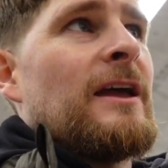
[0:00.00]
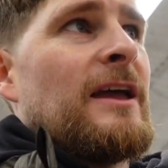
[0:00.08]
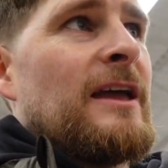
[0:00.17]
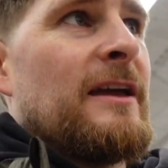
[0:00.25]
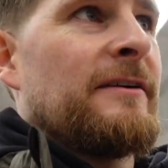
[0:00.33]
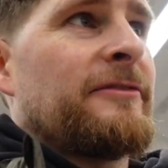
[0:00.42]

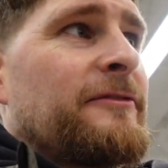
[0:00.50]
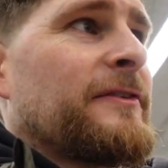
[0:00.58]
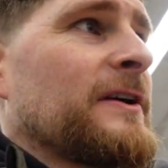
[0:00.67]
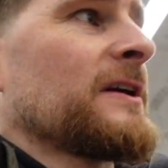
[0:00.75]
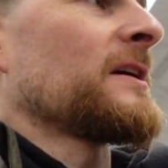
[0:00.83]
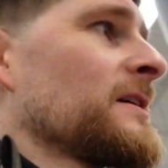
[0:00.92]
If
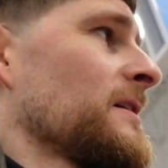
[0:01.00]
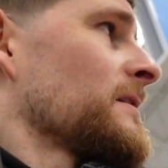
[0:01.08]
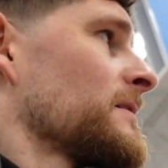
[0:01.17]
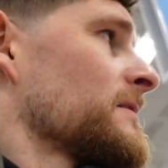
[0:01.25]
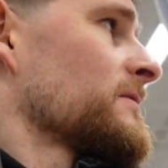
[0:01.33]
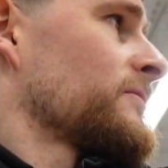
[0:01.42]

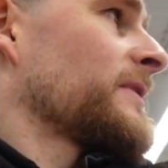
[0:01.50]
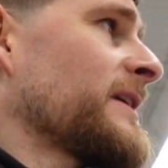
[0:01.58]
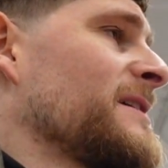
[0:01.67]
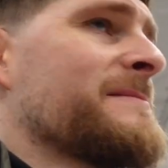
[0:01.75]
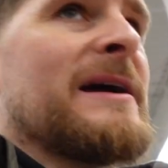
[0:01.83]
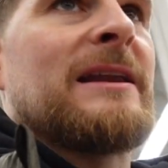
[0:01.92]
we're
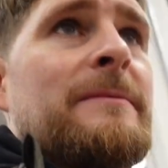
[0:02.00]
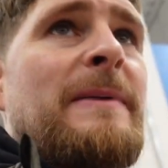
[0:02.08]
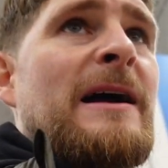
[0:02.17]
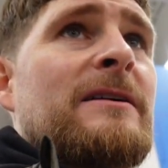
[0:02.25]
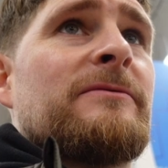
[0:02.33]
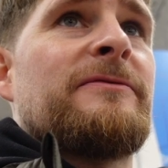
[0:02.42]
emailing
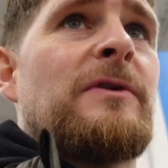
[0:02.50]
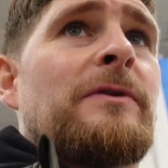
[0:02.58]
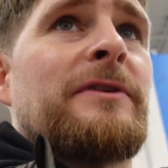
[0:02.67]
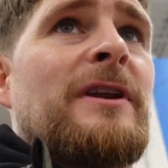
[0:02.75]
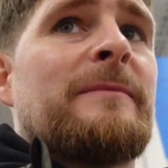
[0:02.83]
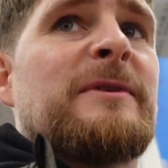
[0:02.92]
back and
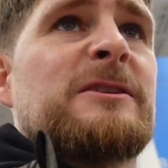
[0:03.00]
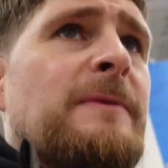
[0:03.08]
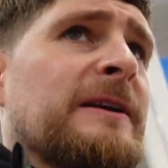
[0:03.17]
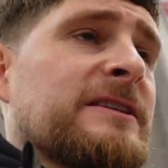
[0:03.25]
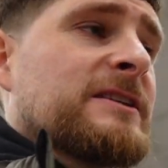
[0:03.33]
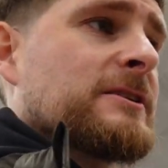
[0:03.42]
forth and I'm
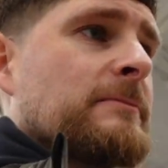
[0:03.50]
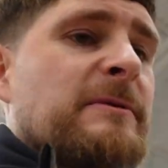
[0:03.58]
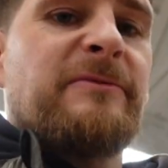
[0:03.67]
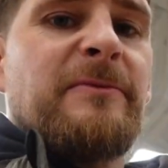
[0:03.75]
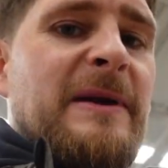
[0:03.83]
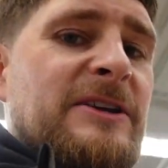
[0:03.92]
expecting some
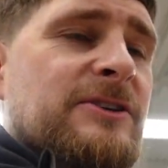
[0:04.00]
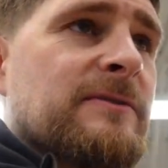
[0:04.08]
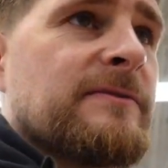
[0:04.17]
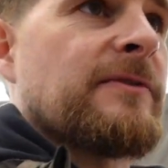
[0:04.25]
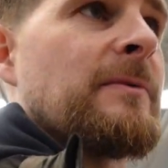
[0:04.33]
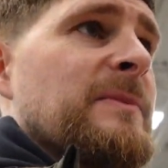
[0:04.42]

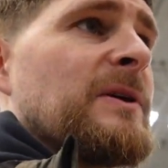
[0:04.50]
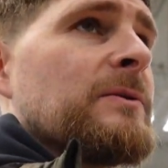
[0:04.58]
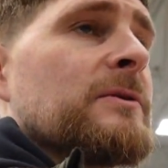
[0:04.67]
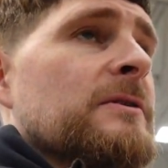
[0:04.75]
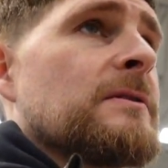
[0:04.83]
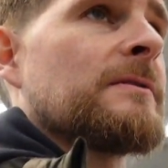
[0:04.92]
information from you,